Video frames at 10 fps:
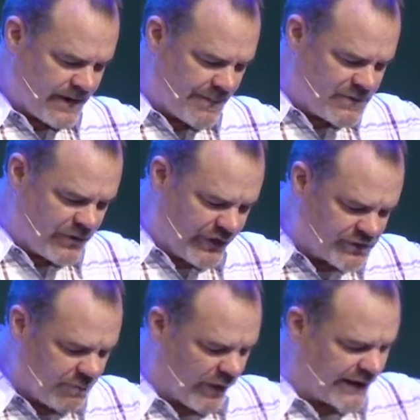And up until
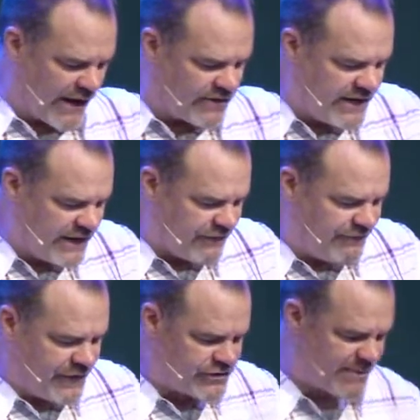this point, how Gideon
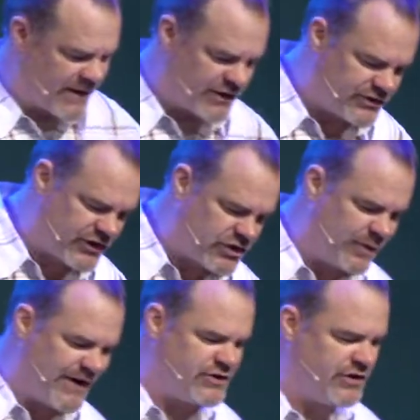feels about his
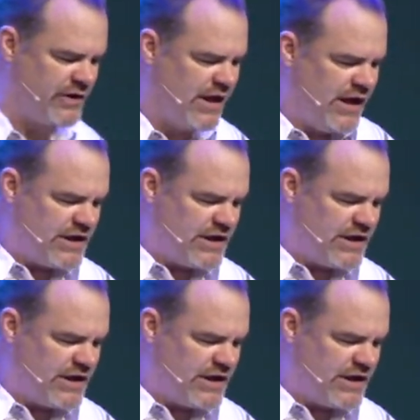situation